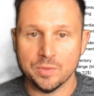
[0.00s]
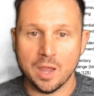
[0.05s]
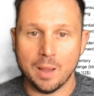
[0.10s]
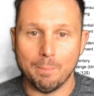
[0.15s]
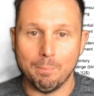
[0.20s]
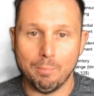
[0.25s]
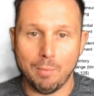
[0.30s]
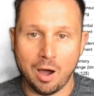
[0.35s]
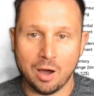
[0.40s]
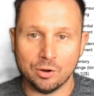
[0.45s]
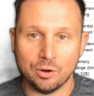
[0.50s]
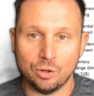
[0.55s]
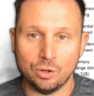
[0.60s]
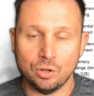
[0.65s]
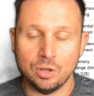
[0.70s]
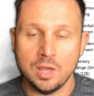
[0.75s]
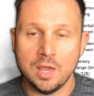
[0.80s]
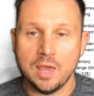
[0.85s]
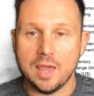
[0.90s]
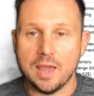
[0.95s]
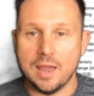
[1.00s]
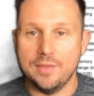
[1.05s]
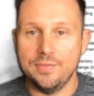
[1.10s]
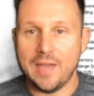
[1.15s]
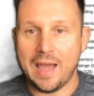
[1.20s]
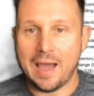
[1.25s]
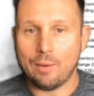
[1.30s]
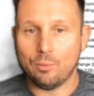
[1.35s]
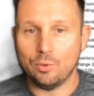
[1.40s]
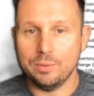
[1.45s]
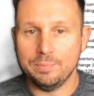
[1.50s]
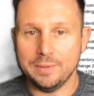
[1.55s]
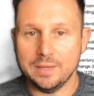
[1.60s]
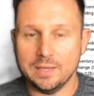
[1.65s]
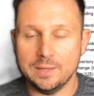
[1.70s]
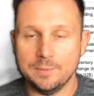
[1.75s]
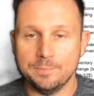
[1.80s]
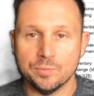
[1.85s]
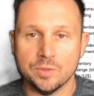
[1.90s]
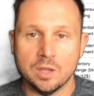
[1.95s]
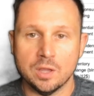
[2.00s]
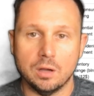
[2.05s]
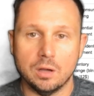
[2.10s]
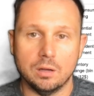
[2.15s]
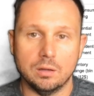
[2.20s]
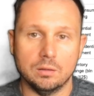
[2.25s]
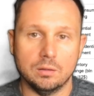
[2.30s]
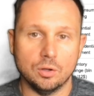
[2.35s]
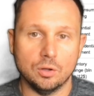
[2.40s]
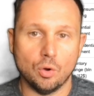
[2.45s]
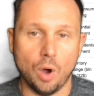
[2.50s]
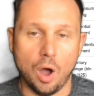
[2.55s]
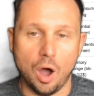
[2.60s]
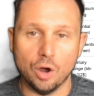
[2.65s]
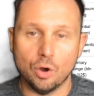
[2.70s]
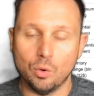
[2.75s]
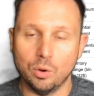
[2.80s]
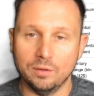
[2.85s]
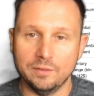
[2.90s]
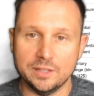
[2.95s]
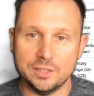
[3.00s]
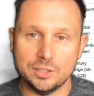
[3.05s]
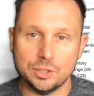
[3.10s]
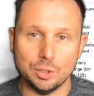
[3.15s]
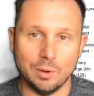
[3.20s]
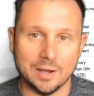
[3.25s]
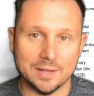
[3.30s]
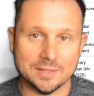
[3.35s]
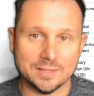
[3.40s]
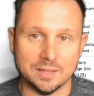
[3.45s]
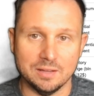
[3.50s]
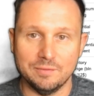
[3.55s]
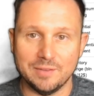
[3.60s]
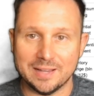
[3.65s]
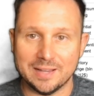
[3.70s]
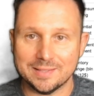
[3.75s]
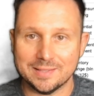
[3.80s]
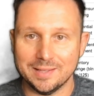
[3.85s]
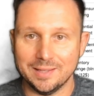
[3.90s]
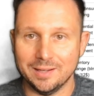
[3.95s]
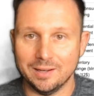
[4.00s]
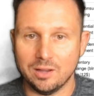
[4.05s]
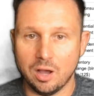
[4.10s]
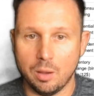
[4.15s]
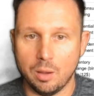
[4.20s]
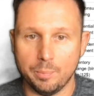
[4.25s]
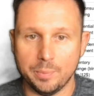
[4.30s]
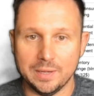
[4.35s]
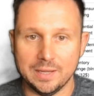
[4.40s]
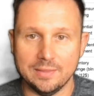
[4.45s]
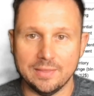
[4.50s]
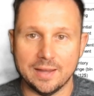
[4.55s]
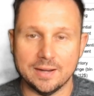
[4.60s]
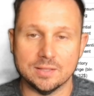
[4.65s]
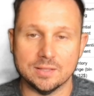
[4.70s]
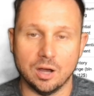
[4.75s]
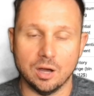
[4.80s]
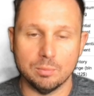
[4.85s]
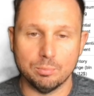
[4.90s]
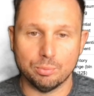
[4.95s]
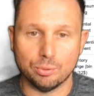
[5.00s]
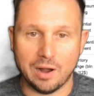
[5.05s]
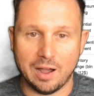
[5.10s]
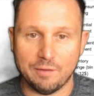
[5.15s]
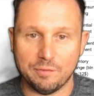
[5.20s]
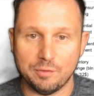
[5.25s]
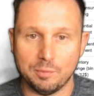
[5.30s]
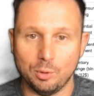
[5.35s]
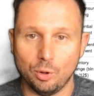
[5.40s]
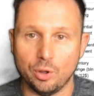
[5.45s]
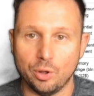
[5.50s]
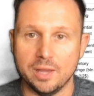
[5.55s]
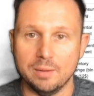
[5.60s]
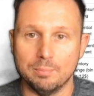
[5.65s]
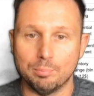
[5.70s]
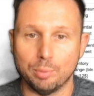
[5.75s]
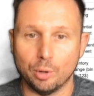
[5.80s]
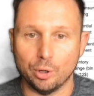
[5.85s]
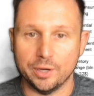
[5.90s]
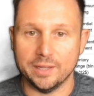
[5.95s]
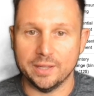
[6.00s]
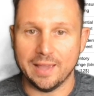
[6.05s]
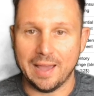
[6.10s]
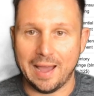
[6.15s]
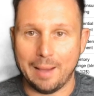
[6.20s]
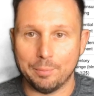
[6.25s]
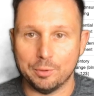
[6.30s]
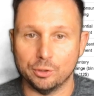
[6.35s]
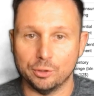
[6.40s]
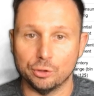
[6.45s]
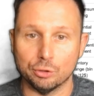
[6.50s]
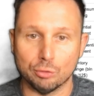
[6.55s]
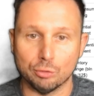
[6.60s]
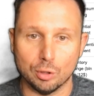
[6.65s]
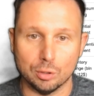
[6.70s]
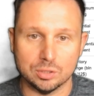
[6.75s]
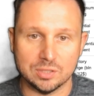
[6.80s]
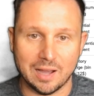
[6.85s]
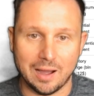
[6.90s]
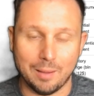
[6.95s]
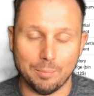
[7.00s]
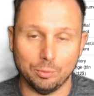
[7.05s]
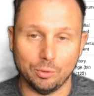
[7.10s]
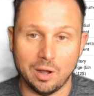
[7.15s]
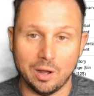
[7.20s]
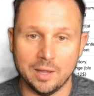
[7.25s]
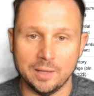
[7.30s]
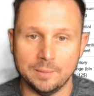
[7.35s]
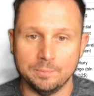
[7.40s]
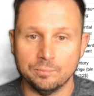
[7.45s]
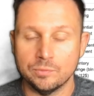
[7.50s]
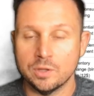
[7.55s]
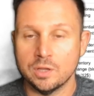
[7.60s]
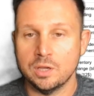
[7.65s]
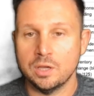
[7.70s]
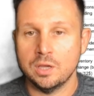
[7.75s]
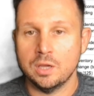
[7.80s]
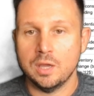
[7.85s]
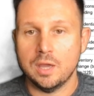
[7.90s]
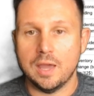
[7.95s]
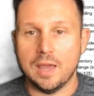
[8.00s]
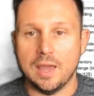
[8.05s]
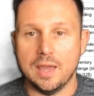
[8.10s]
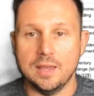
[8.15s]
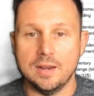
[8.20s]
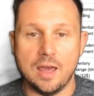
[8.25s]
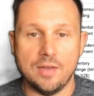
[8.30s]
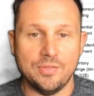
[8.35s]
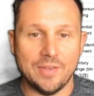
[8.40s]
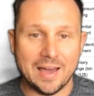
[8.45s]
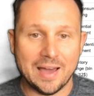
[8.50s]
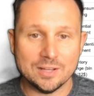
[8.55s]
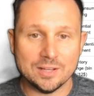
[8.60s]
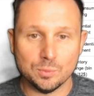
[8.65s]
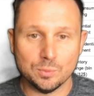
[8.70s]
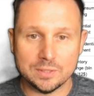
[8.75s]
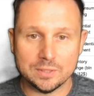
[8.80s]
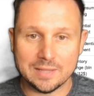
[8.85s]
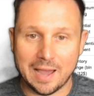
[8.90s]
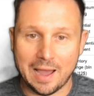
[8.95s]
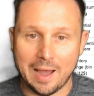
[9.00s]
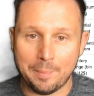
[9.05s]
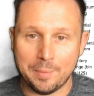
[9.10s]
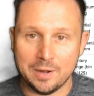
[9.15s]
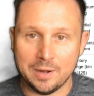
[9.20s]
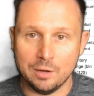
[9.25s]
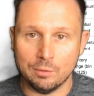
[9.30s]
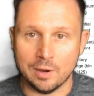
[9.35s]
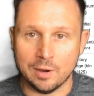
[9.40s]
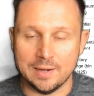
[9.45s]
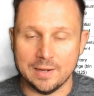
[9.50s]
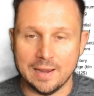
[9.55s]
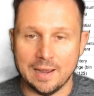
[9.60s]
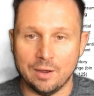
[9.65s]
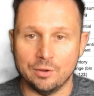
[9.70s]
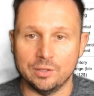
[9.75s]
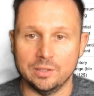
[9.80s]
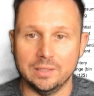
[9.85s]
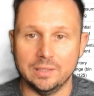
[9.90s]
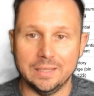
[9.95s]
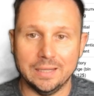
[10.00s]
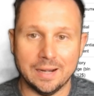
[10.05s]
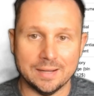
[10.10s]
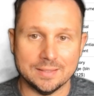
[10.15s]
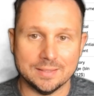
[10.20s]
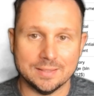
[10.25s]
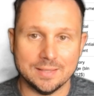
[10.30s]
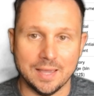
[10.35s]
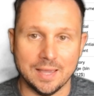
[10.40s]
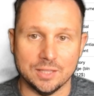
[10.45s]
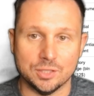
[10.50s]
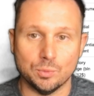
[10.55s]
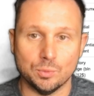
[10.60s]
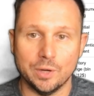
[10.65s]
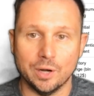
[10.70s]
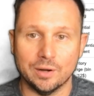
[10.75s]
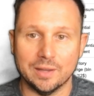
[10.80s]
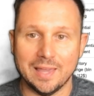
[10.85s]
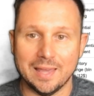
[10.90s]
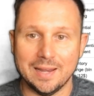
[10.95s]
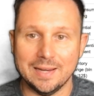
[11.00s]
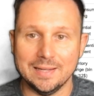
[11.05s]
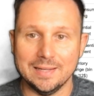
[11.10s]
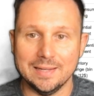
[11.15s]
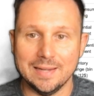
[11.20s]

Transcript: model, and that would be equivalent to us investing in a company that is unprofitable and burning capital to grow top line. And that is what's happening right now in the United States. We are getting